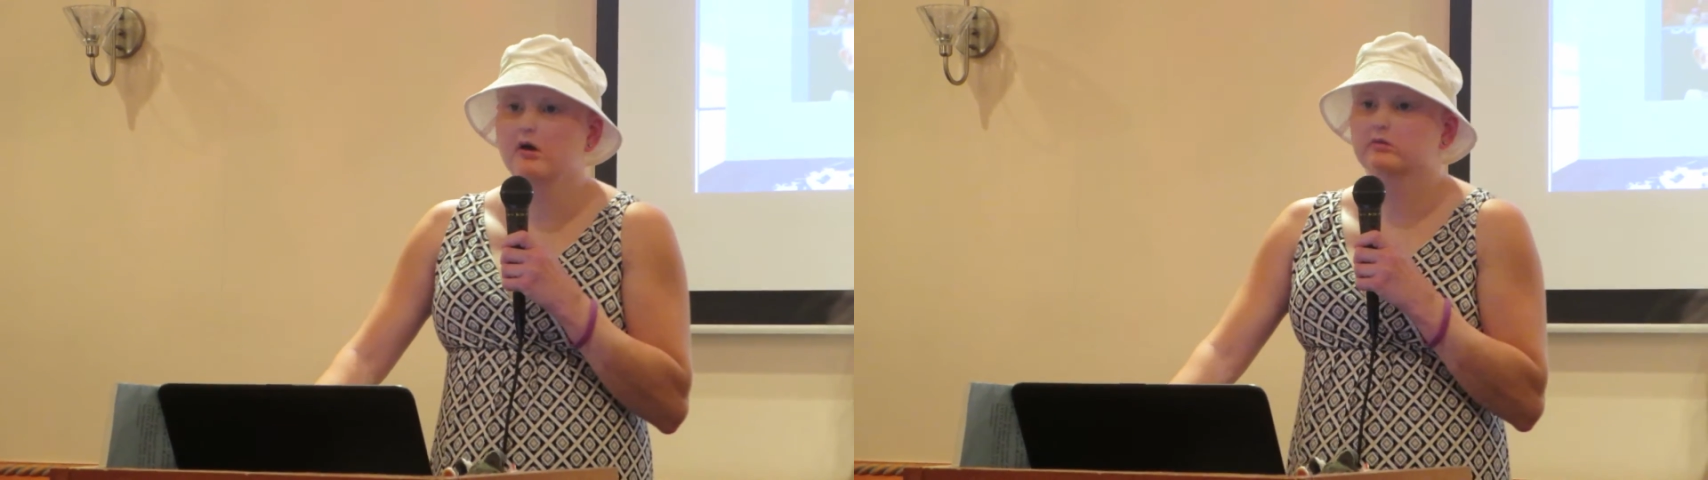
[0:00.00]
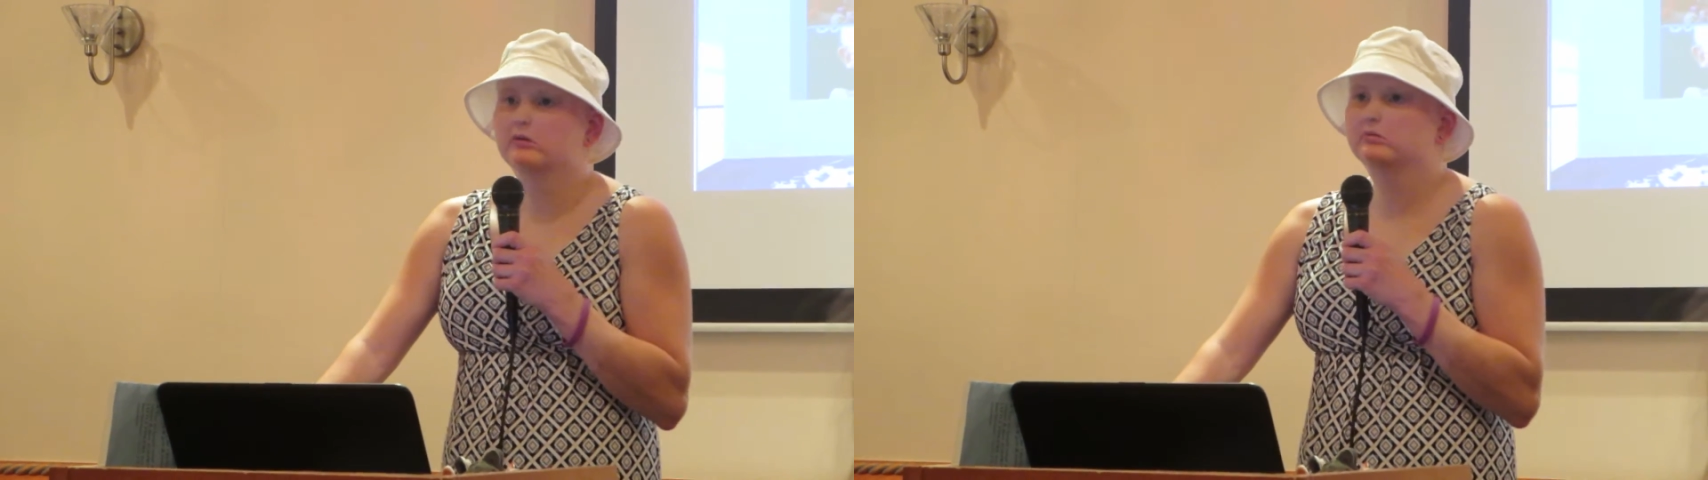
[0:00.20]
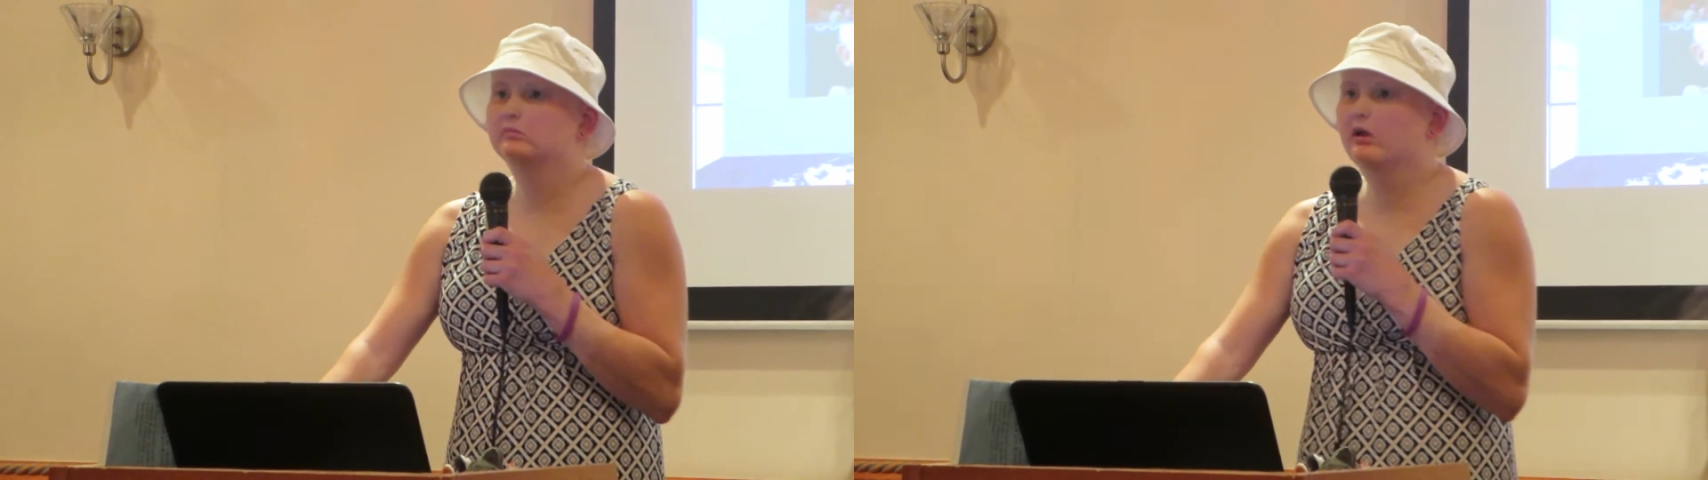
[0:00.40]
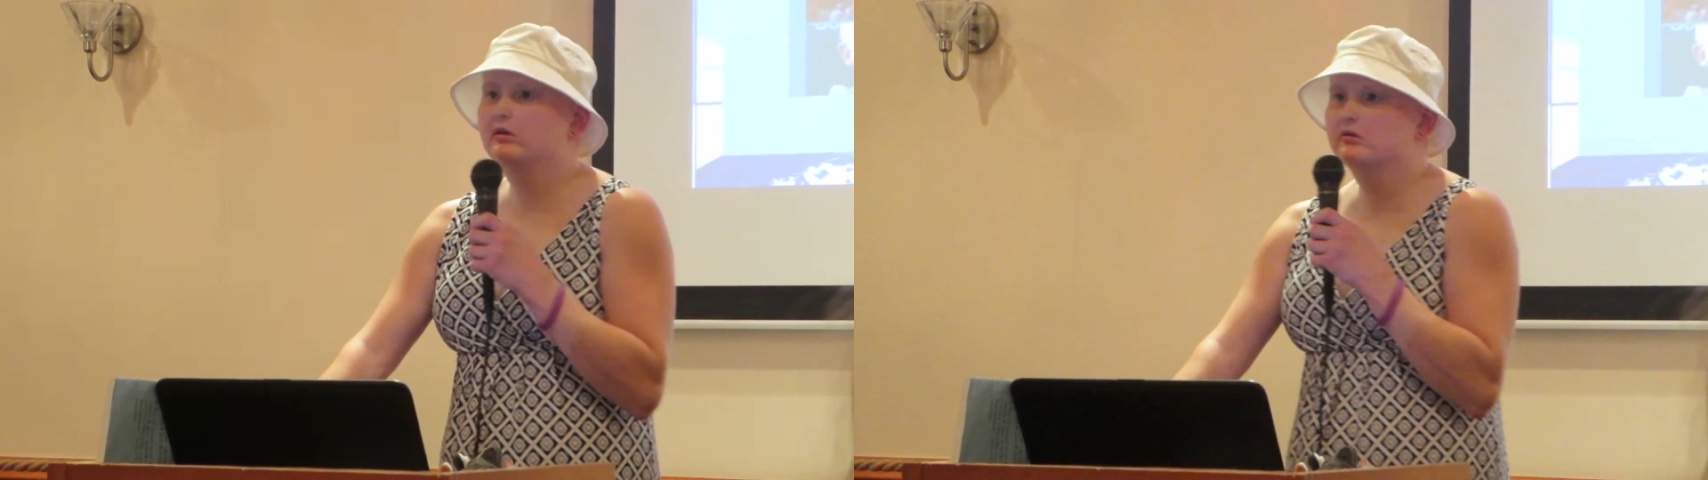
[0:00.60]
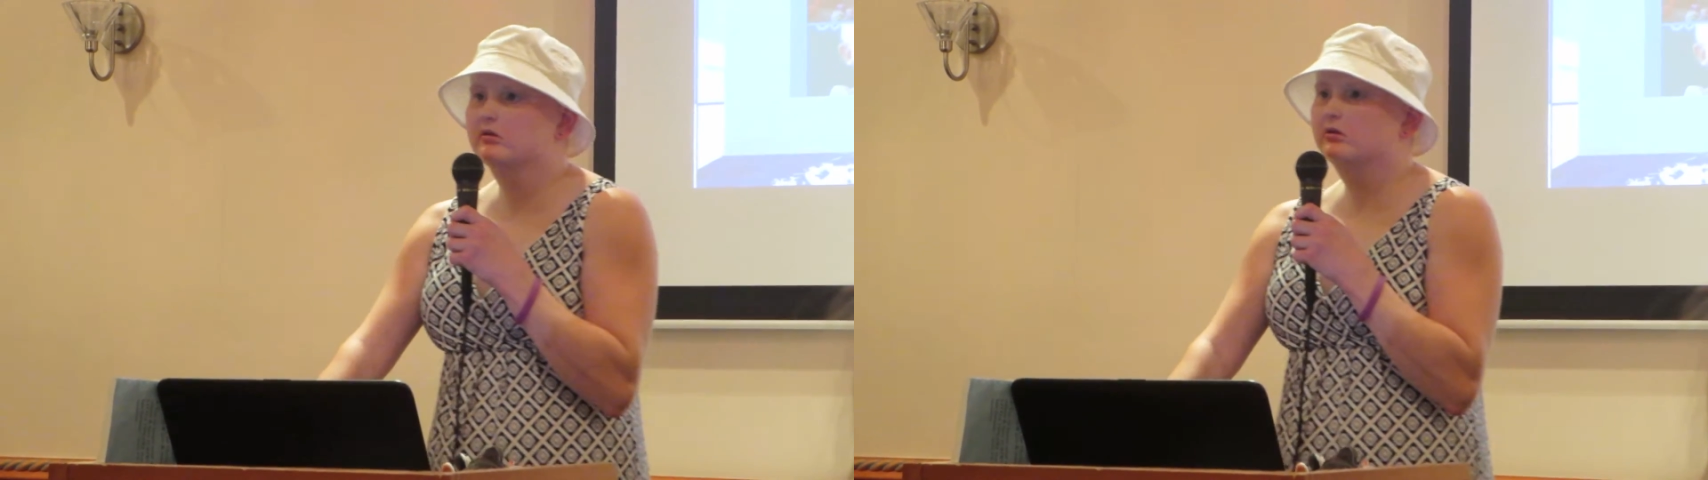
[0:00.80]
So from
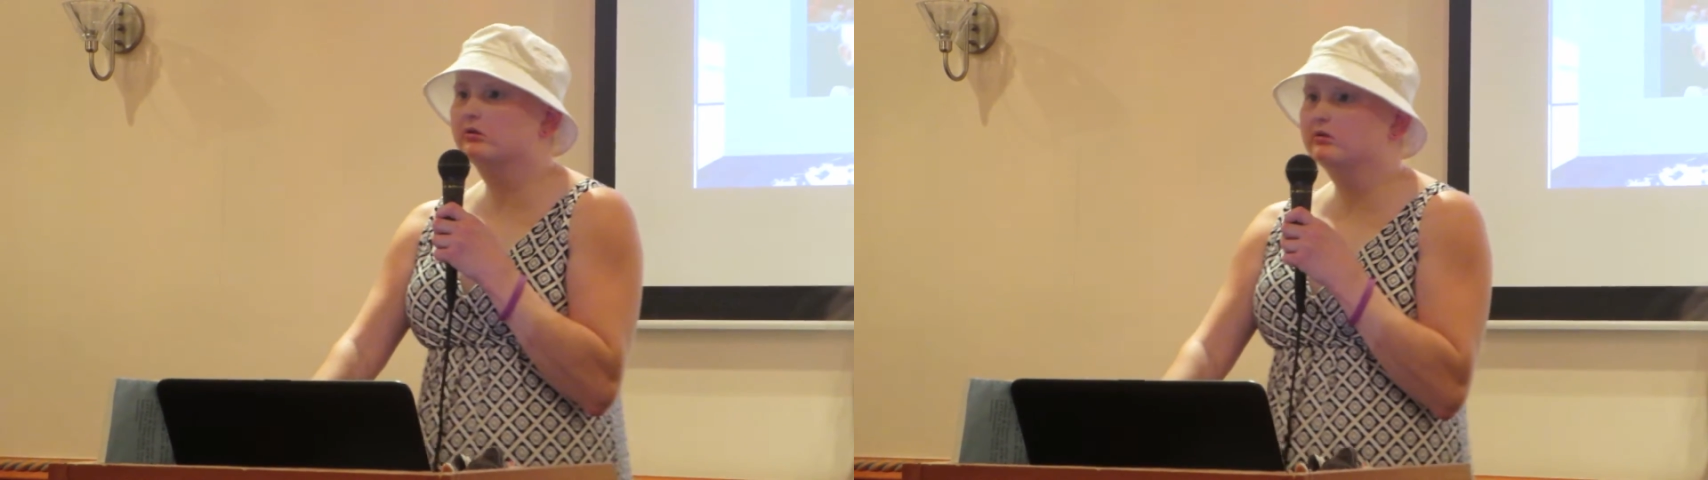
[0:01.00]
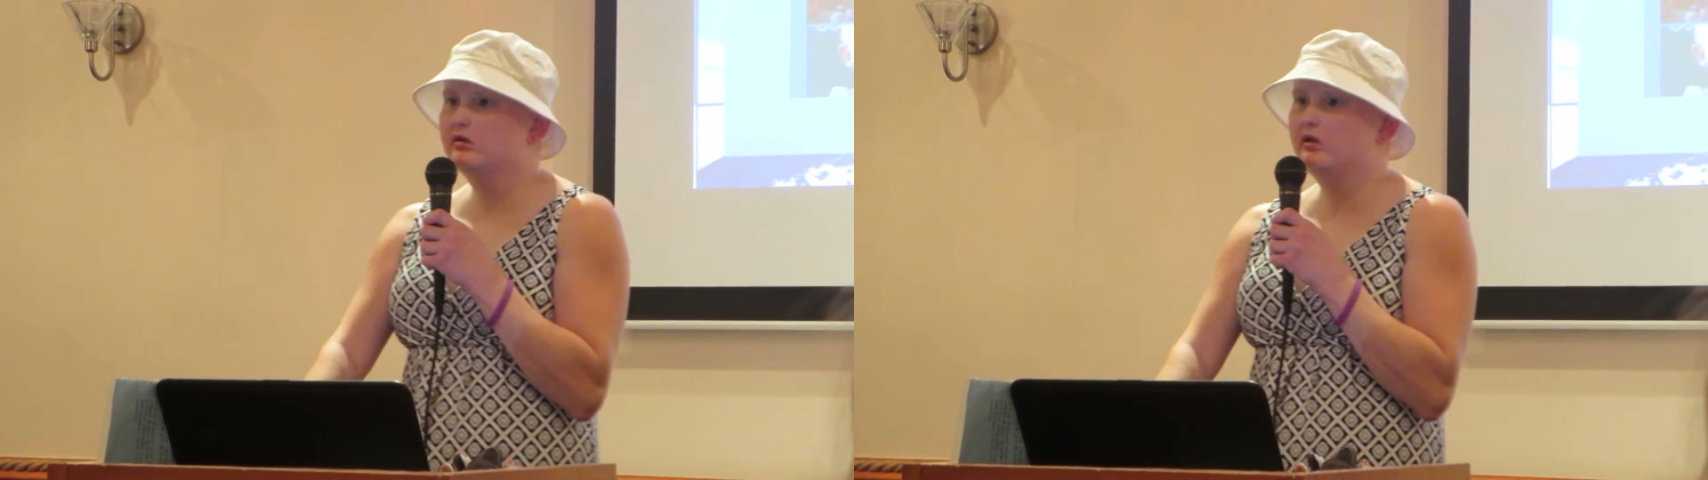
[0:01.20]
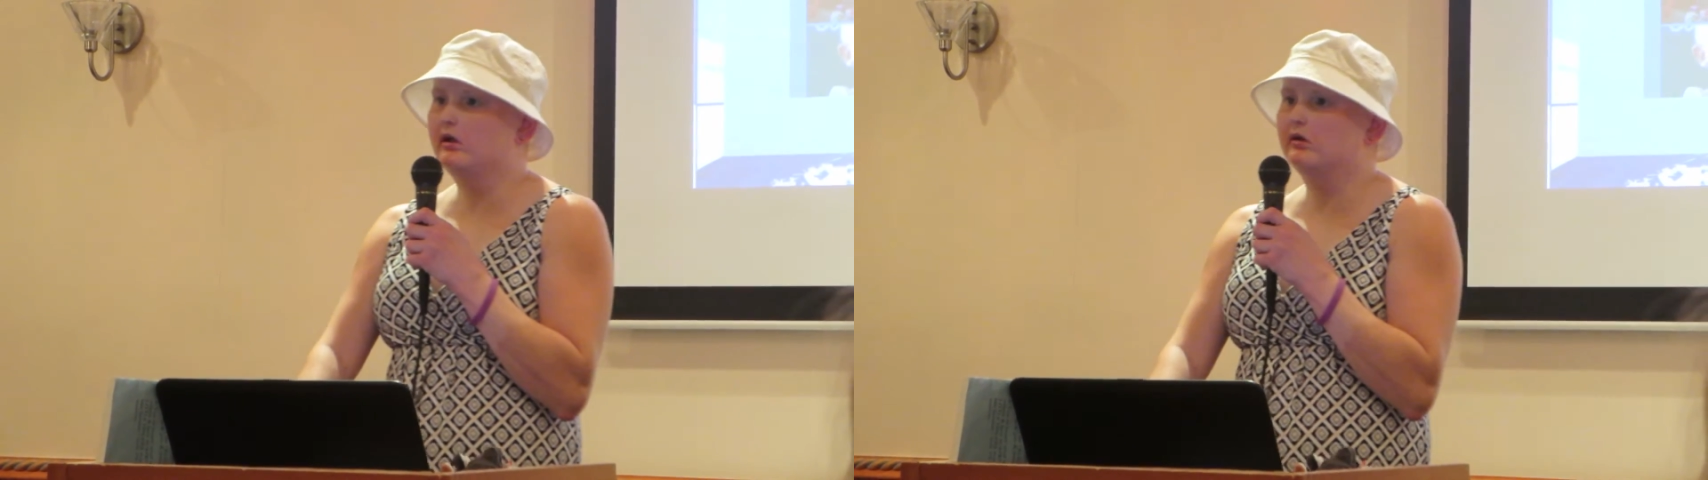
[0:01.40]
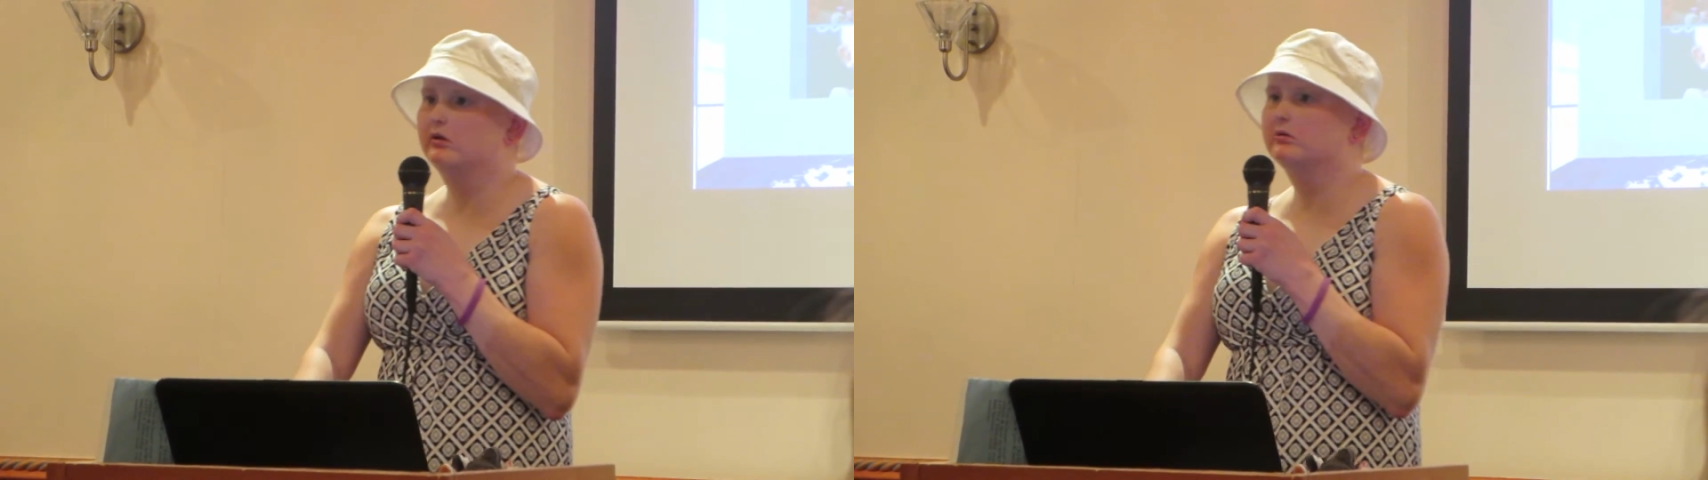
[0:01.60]
ages 13